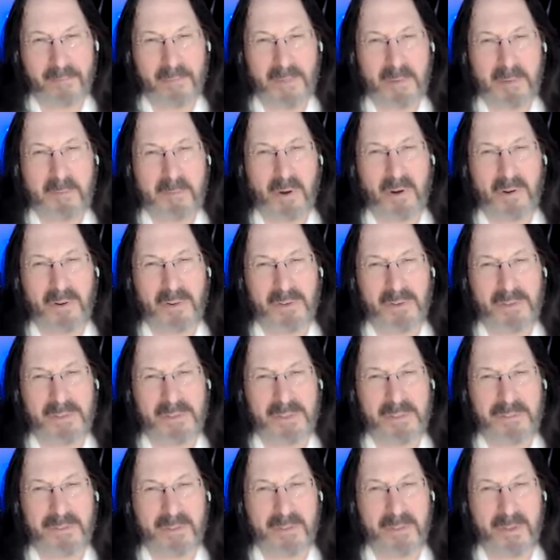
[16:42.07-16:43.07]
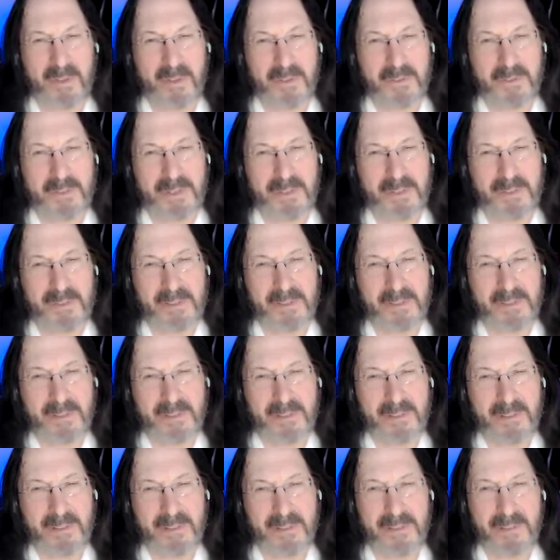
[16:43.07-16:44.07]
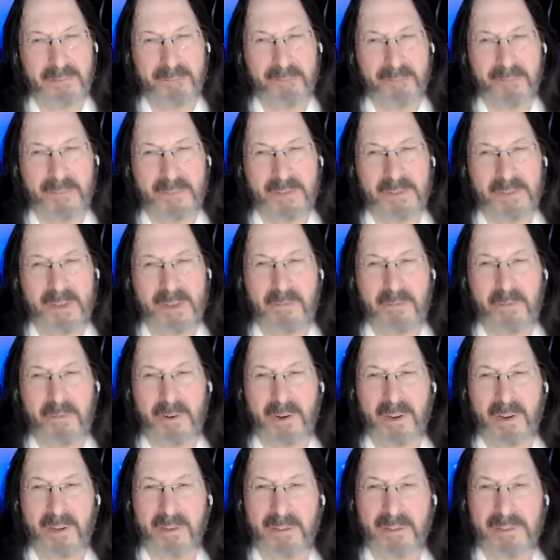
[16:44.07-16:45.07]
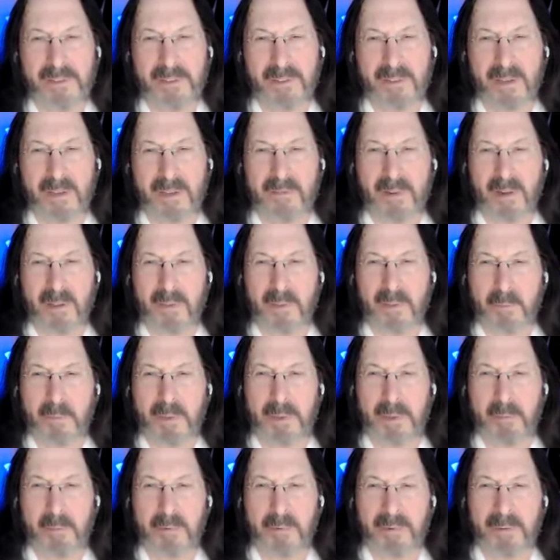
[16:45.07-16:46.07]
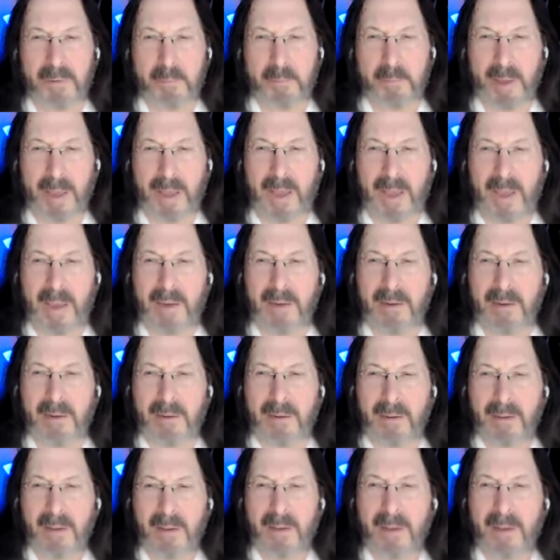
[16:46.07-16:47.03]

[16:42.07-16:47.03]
my partner's difficulties, the sufferings of other people, the pain